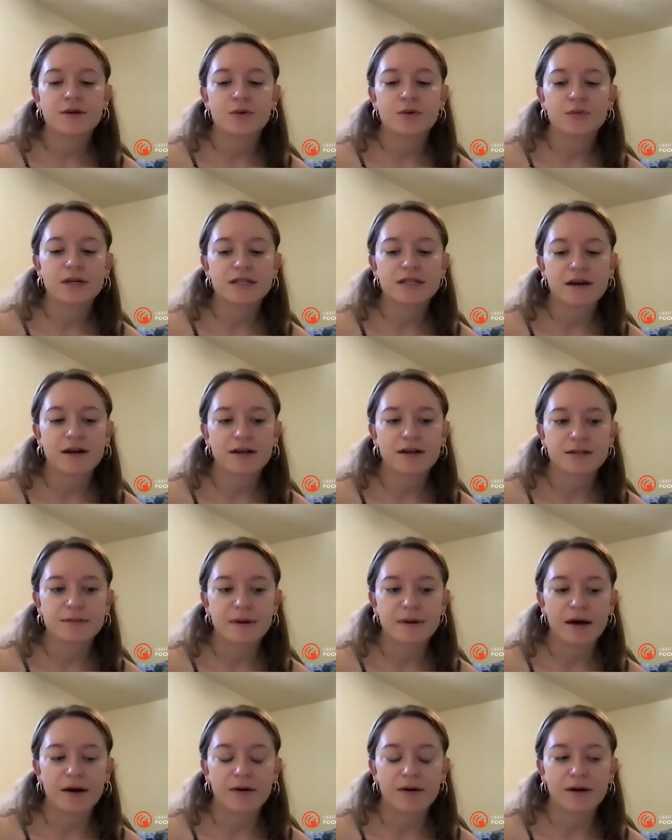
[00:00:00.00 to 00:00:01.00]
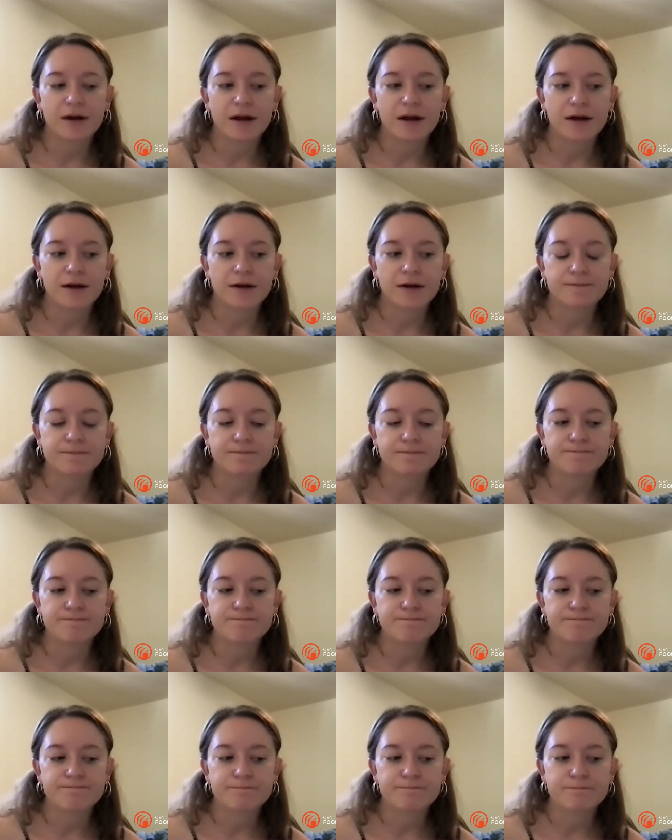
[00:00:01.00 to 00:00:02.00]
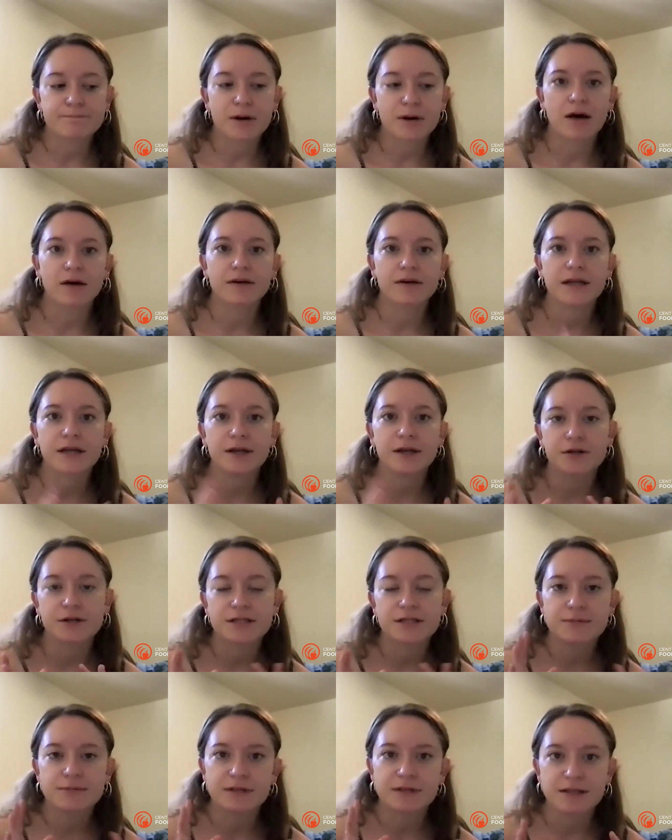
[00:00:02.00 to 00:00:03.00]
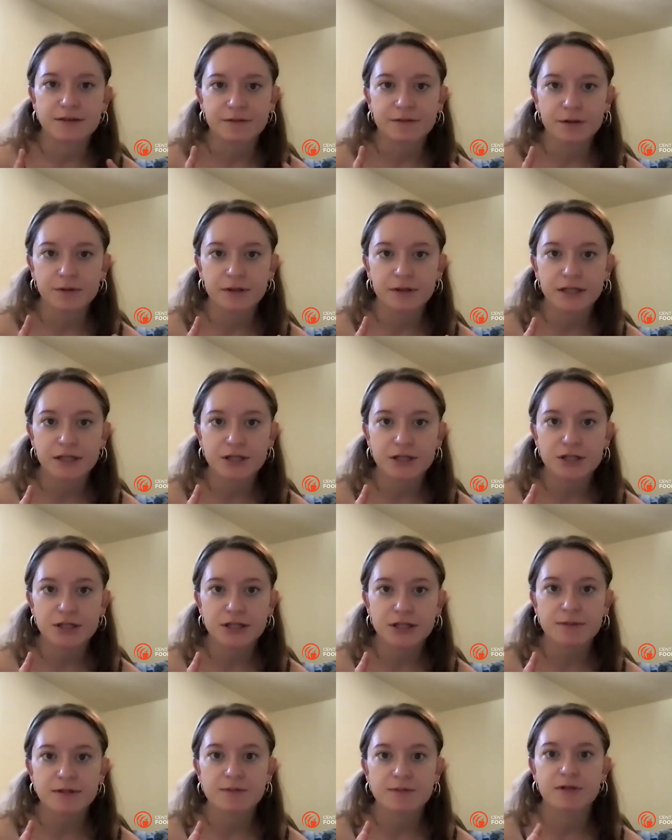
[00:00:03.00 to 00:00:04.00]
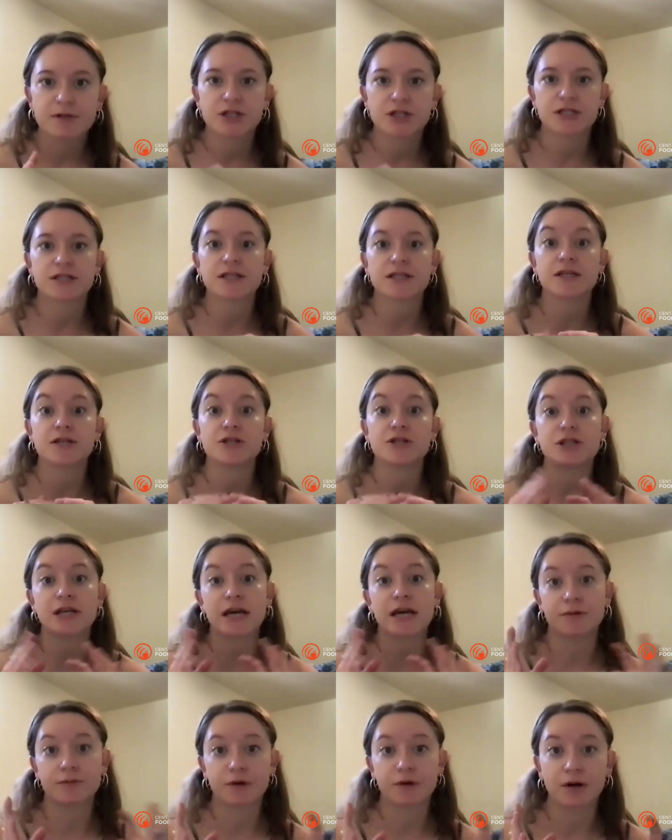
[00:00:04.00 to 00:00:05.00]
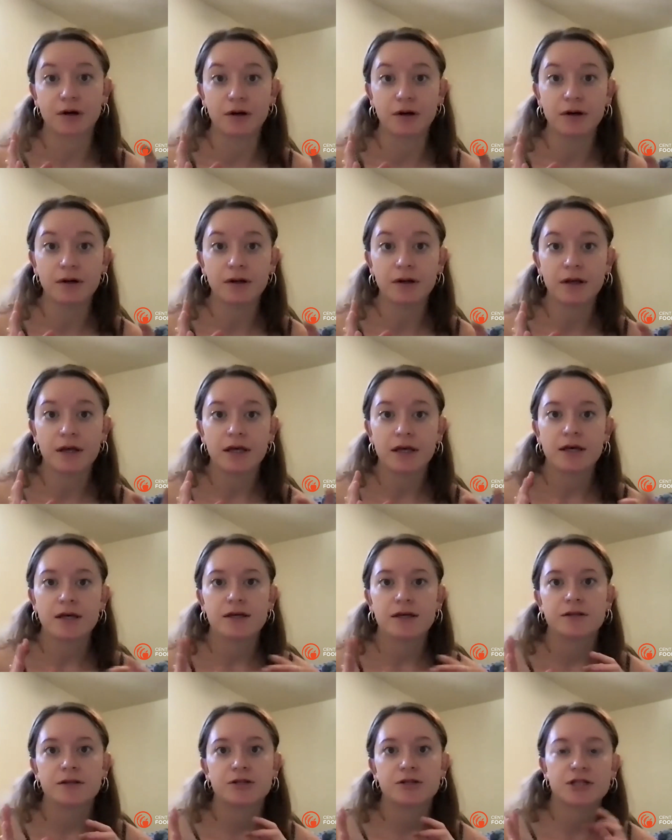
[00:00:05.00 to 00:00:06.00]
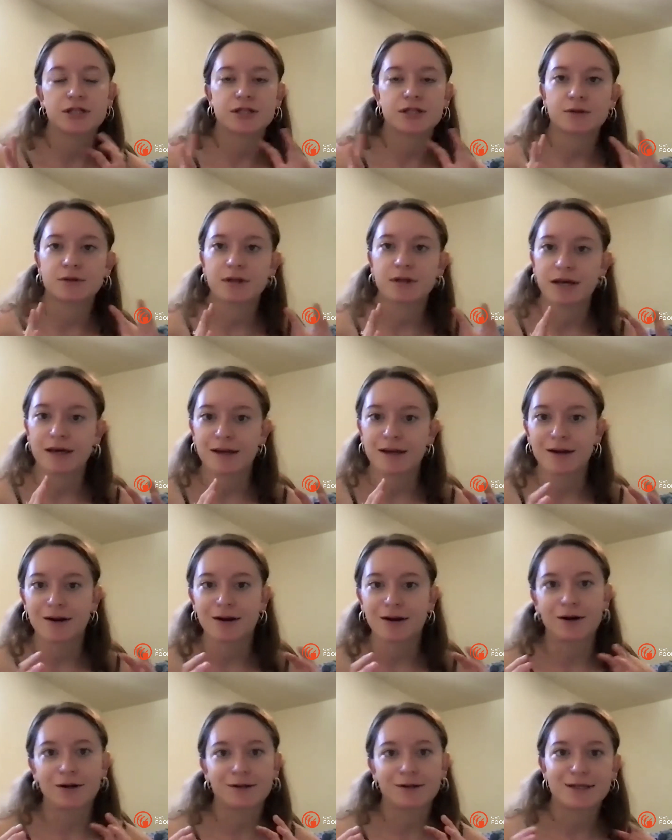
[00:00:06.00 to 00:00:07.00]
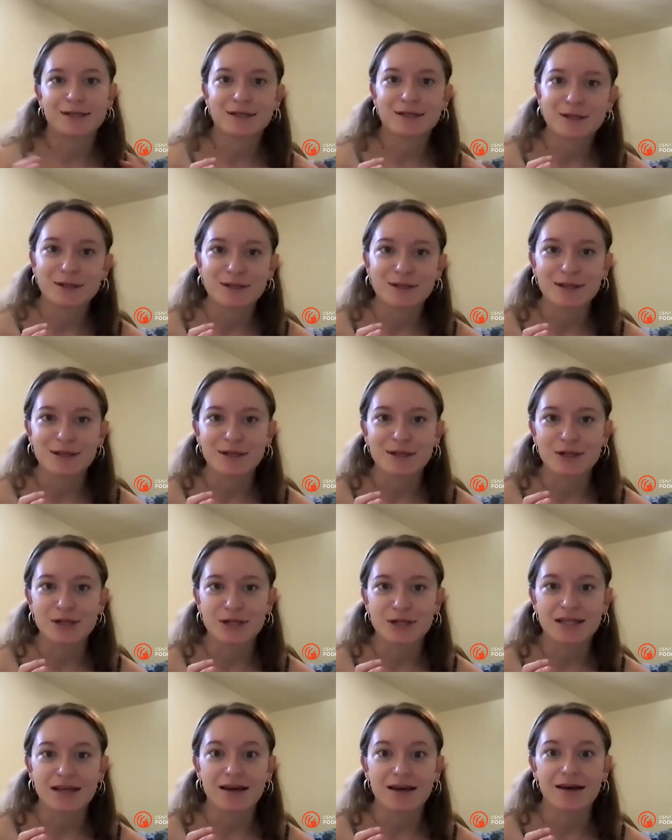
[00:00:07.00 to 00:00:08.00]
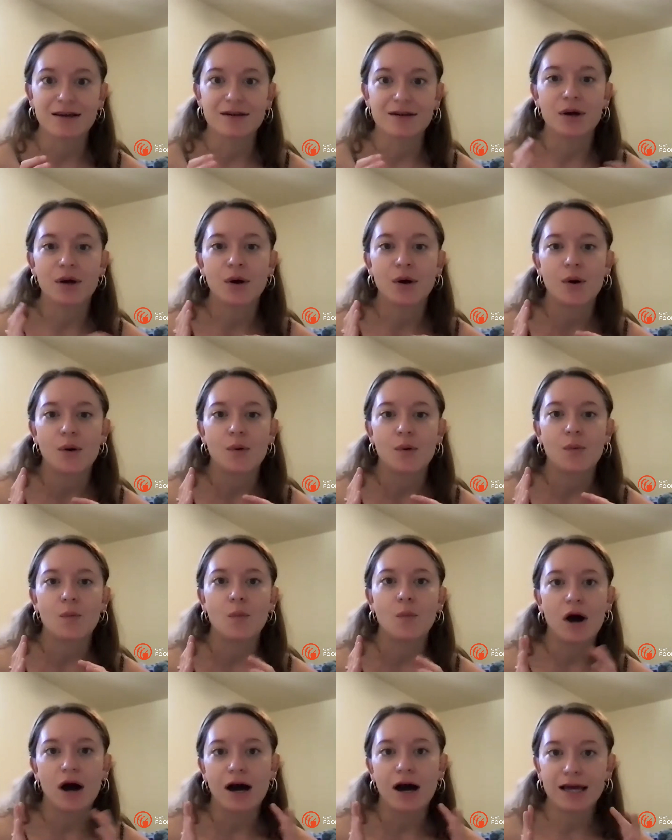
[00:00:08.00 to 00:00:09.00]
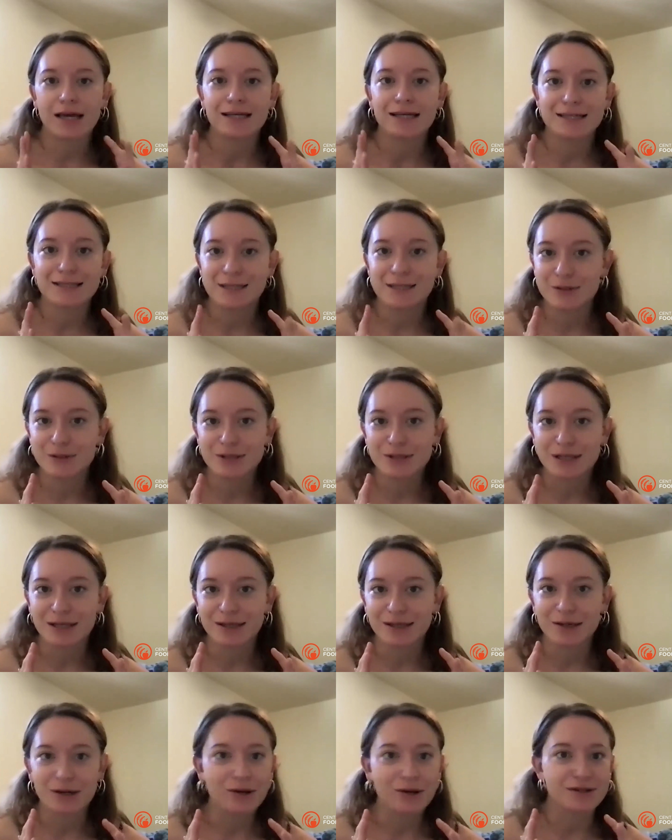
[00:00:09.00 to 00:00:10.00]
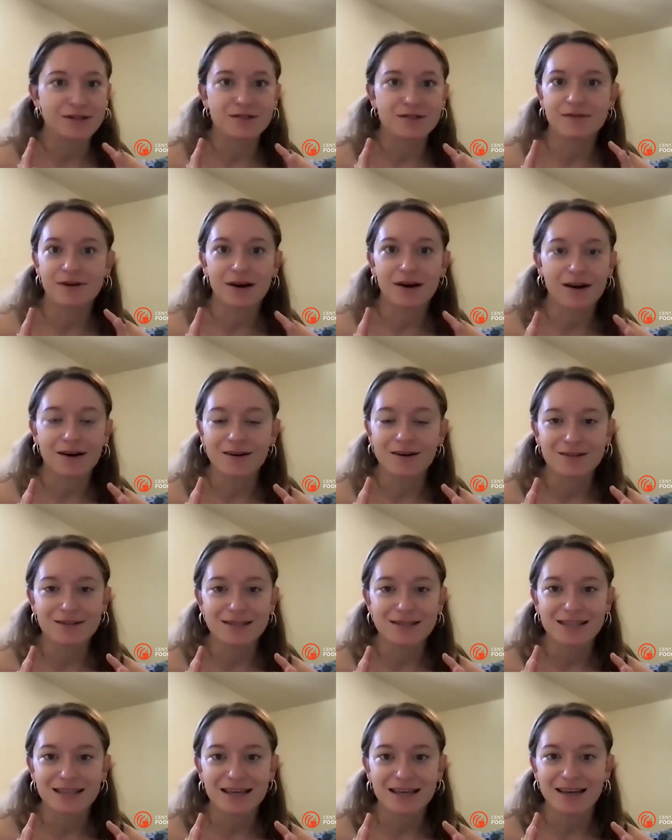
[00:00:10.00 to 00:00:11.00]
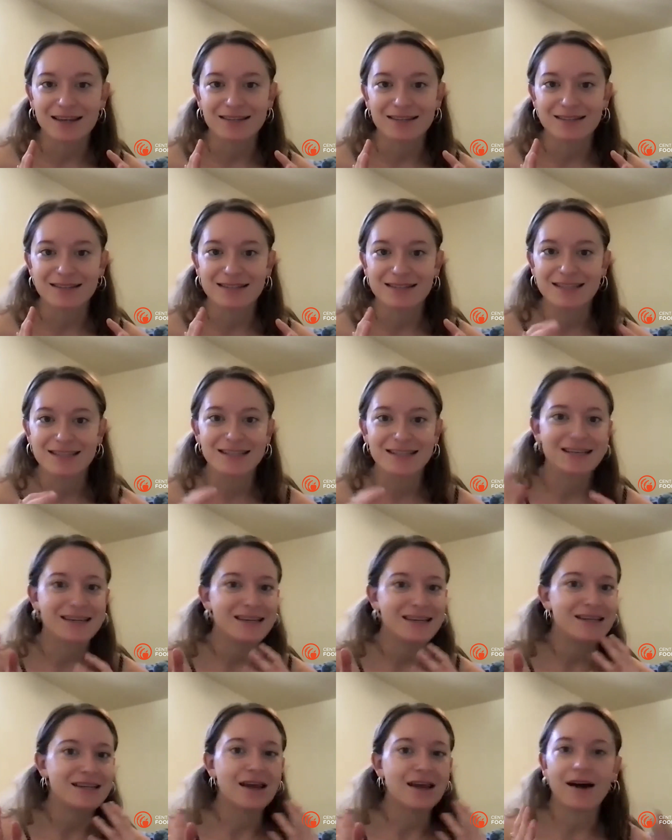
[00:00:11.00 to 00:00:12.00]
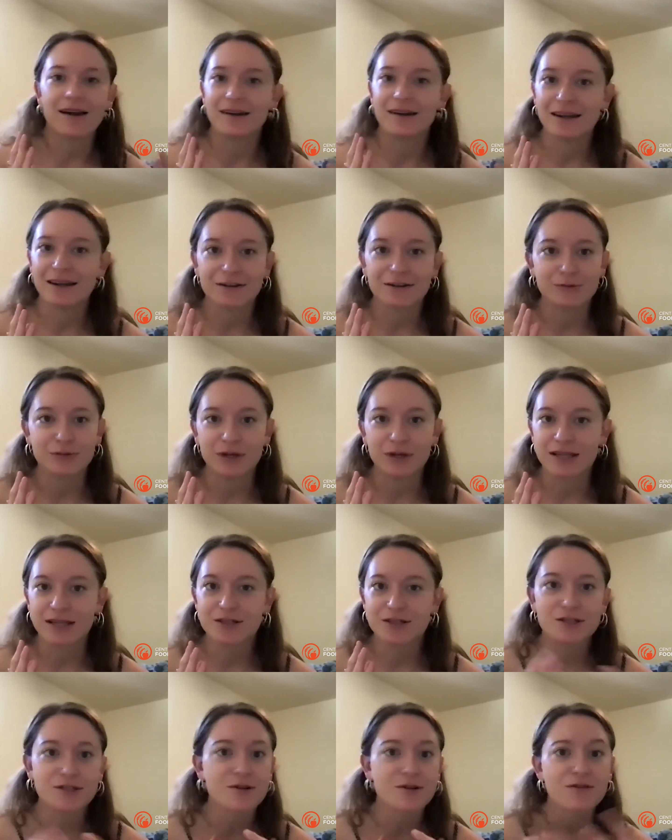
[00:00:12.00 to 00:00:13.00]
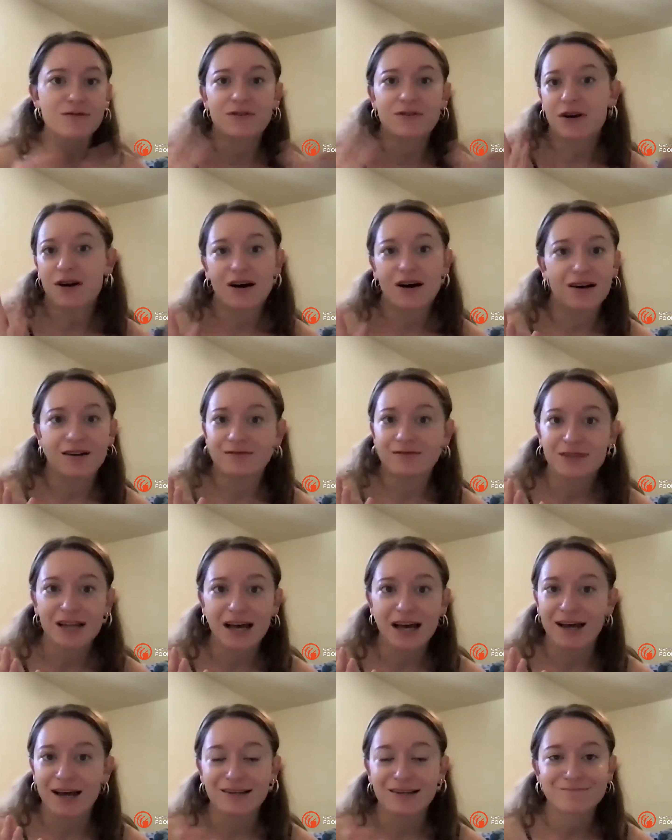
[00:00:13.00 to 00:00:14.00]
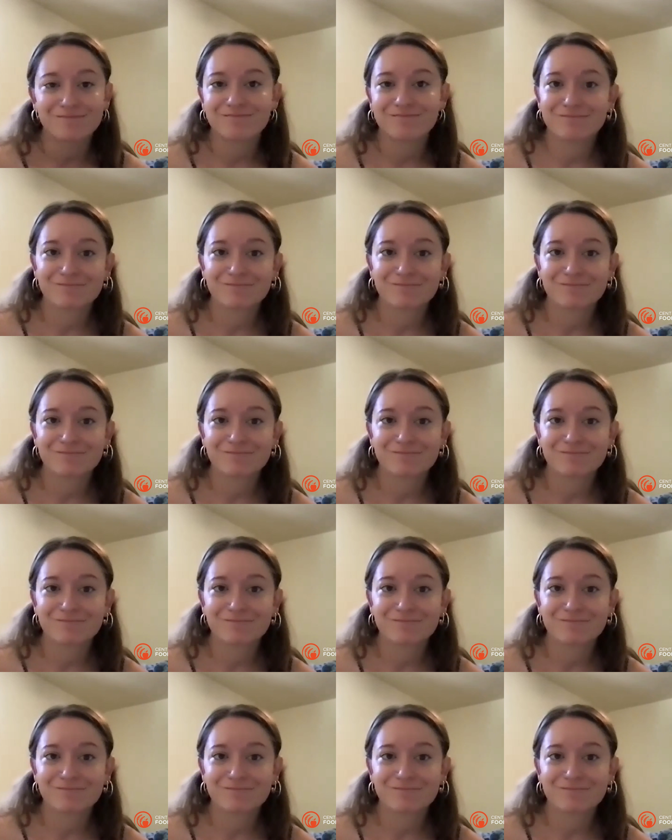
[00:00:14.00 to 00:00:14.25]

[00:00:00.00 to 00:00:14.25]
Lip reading: so we talked about pollinators specific relationships, but just in general, just so that our listeners understand, why is using cultivars and non-native plants just overall not